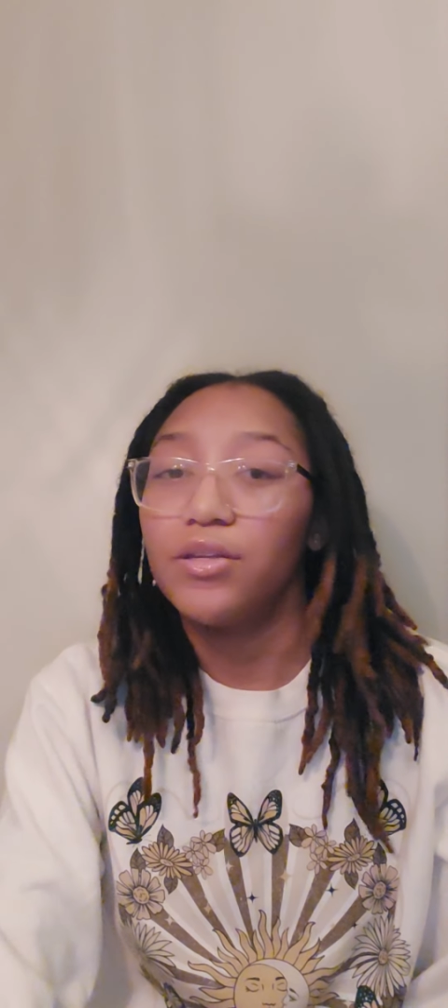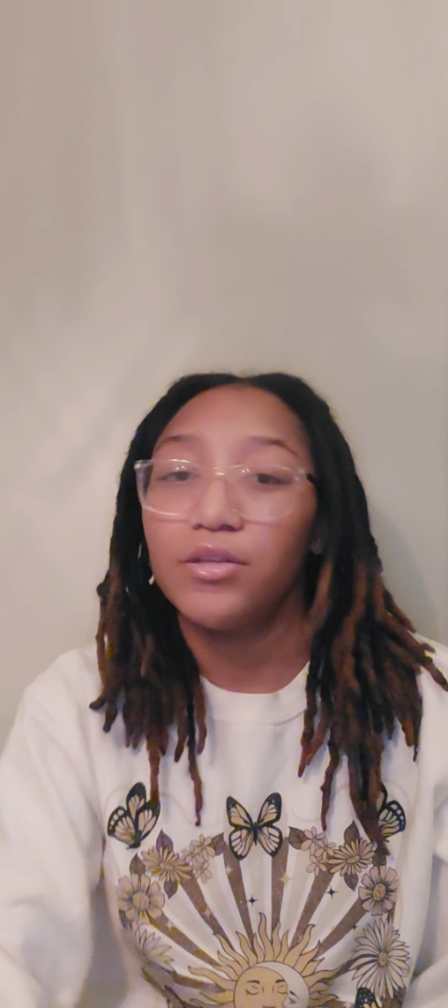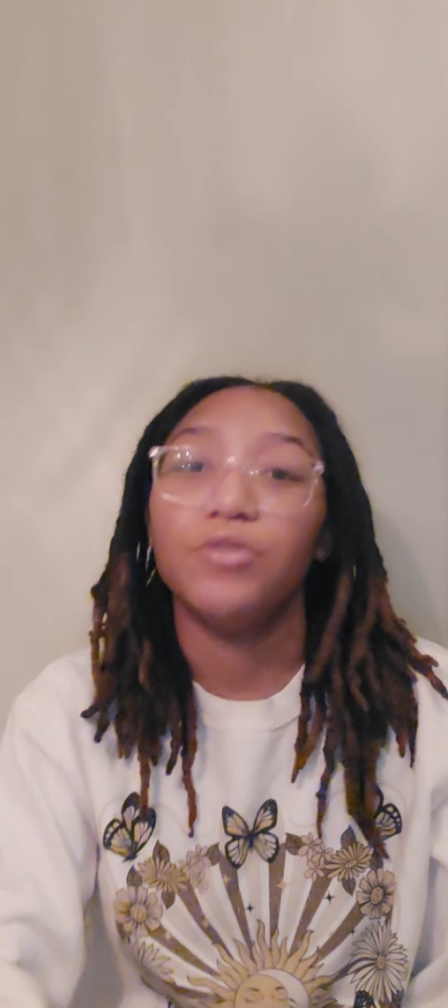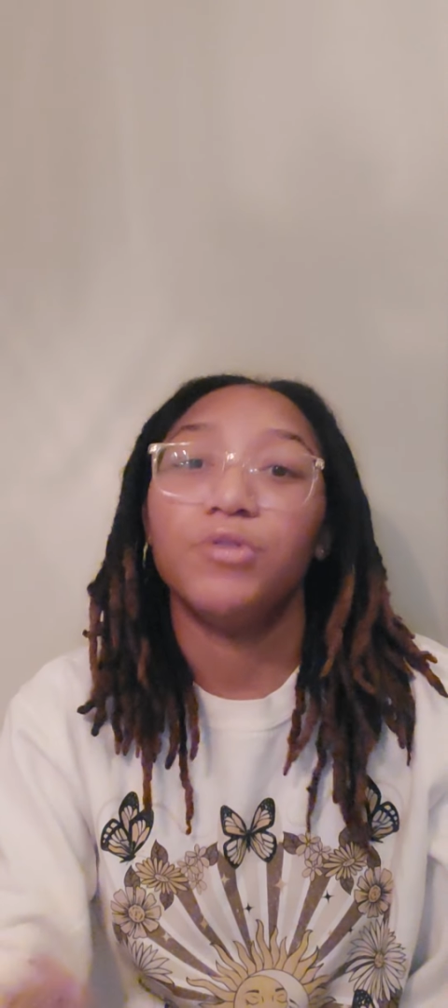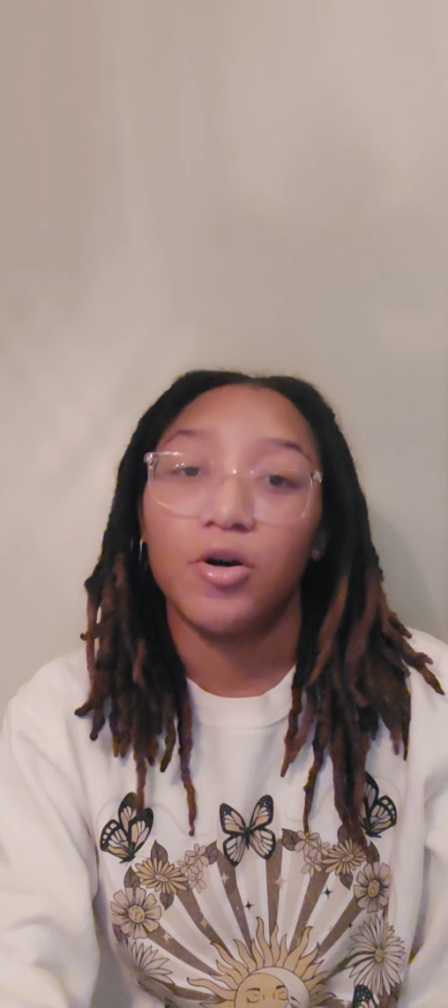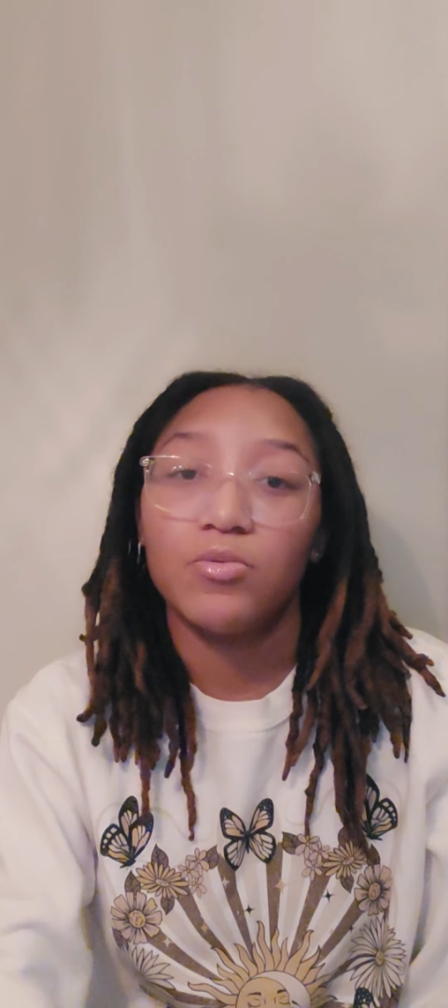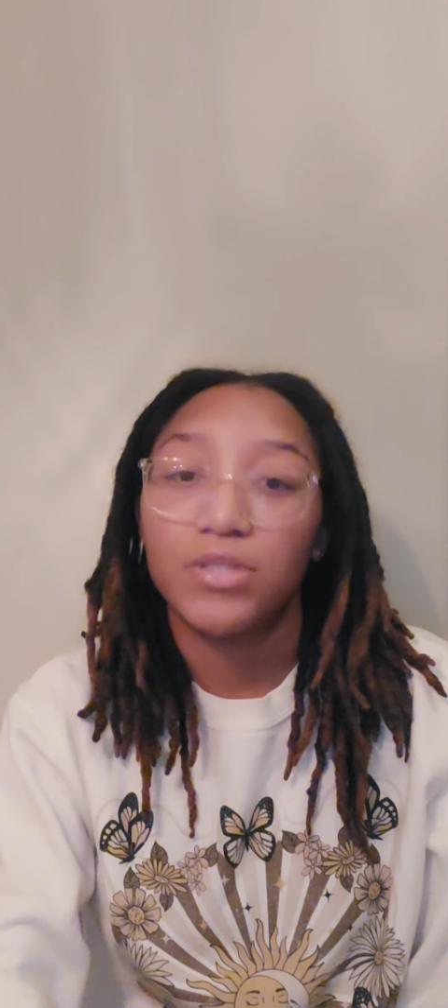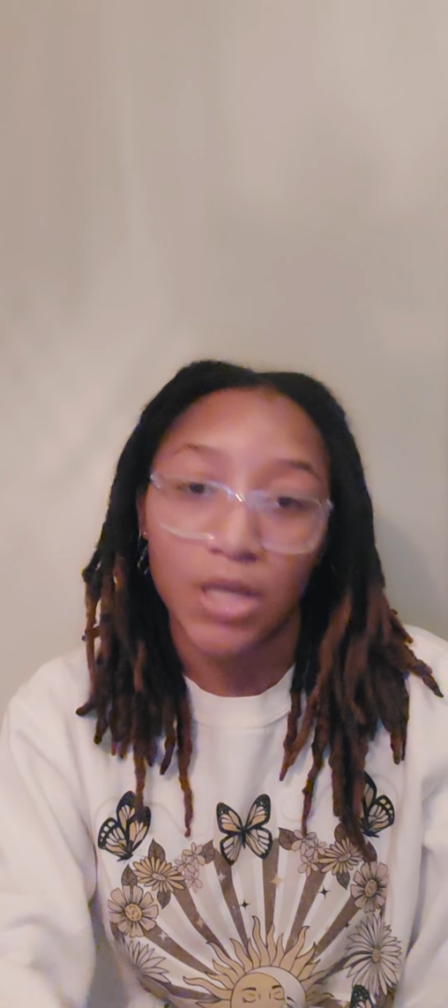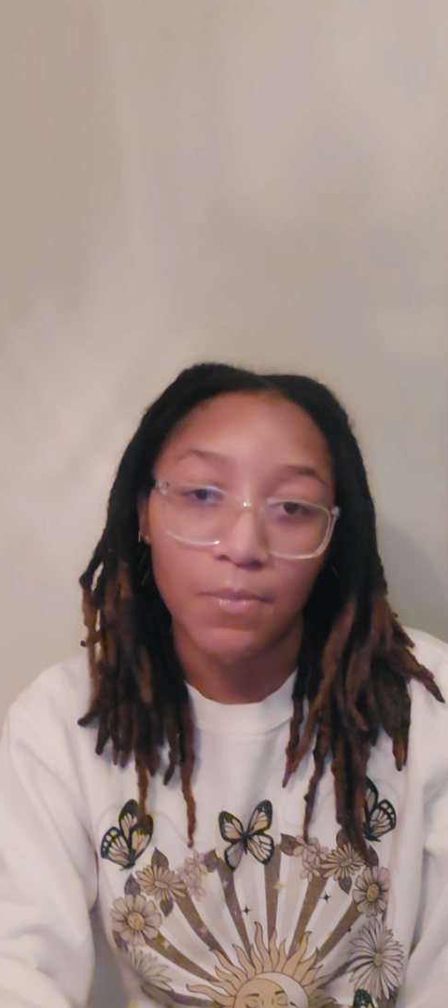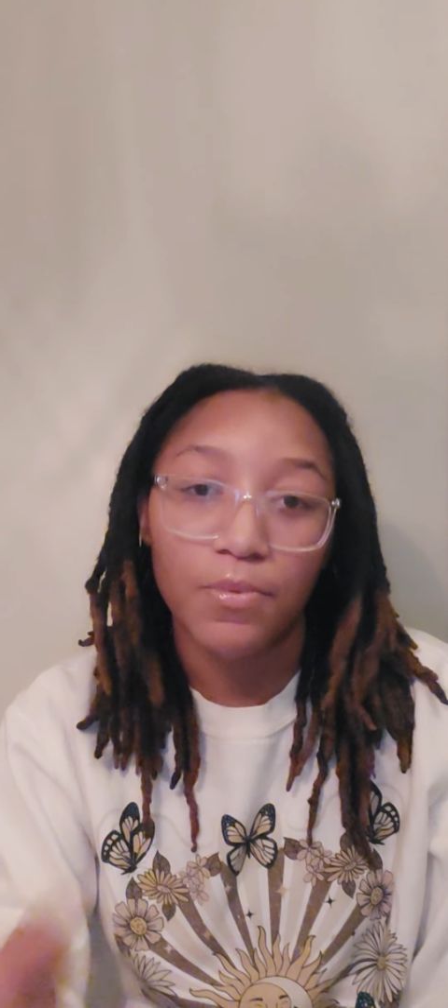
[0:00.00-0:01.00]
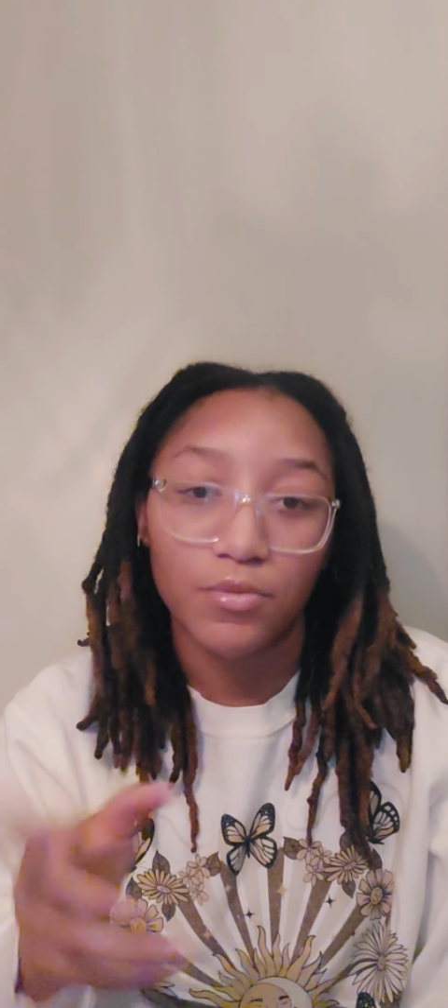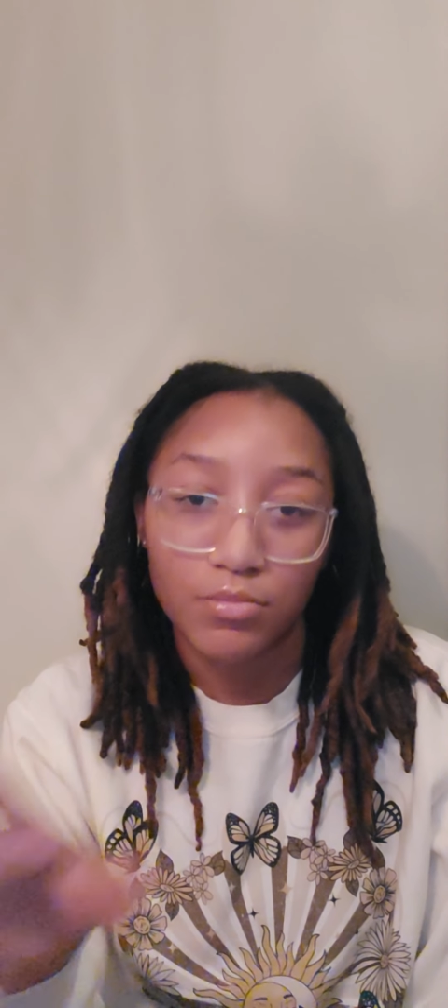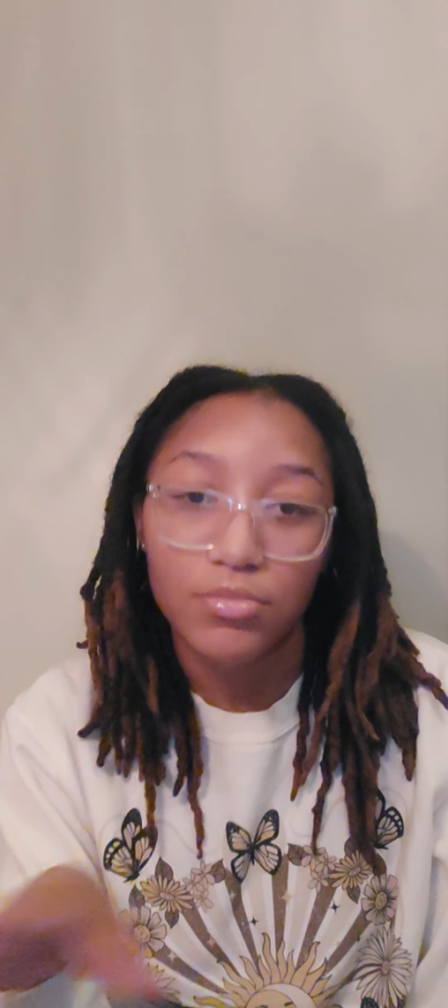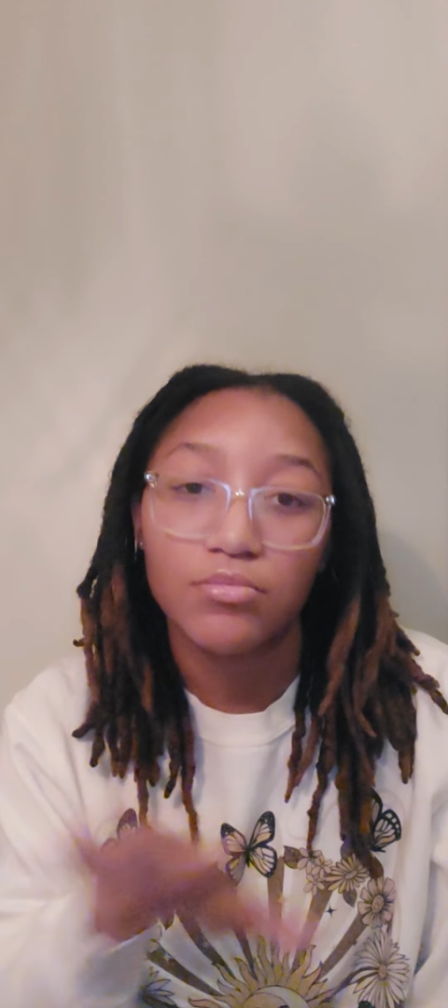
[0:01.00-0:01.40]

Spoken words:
you don't sample